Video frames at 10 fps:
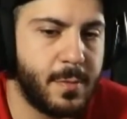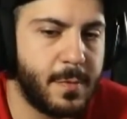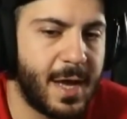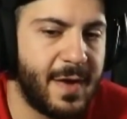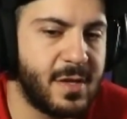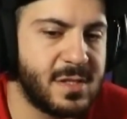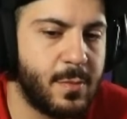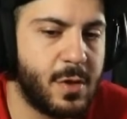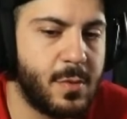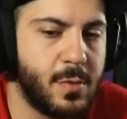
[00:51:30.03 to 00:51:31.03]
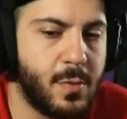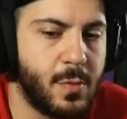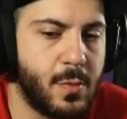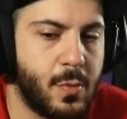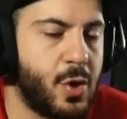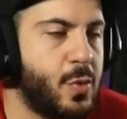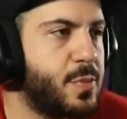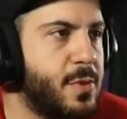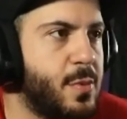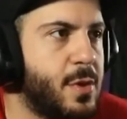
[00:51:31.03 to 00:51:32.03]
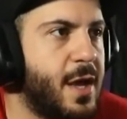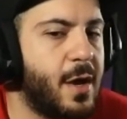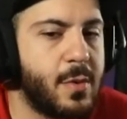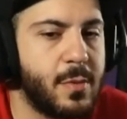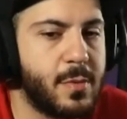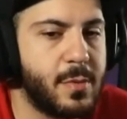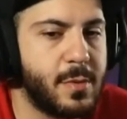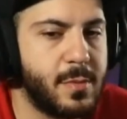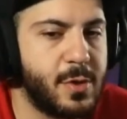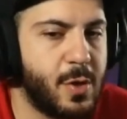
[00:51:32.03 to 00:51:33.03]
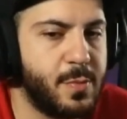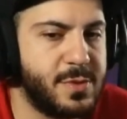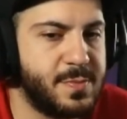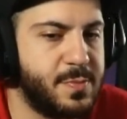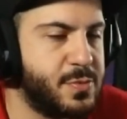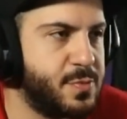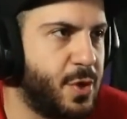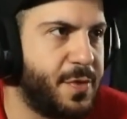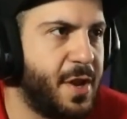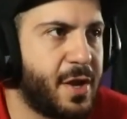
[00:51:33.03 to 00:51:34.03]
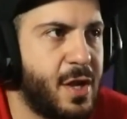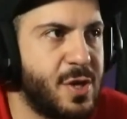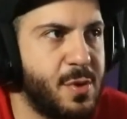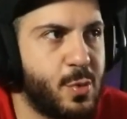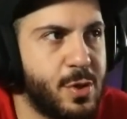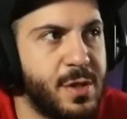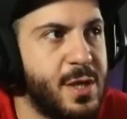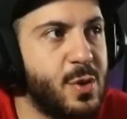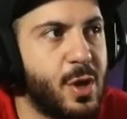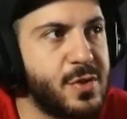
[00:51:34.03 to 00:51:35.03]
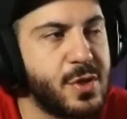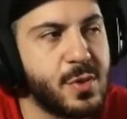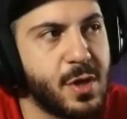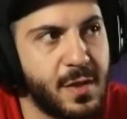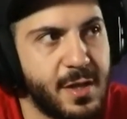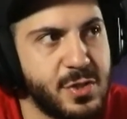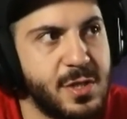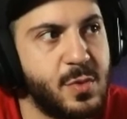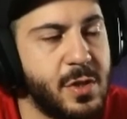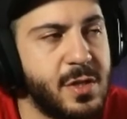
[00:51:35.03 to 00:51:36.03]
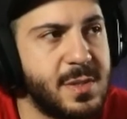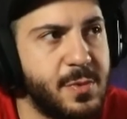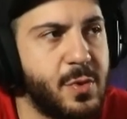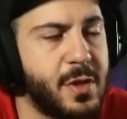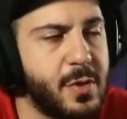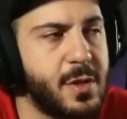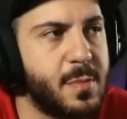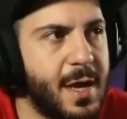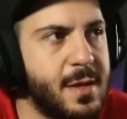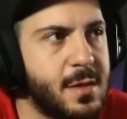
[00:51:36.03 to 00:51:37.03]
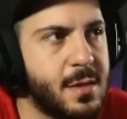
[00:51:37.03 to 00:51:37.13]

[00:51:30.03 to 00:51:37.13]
having someone work with me without, they're not going to drop the word legal on you unless you did really something really, really bad.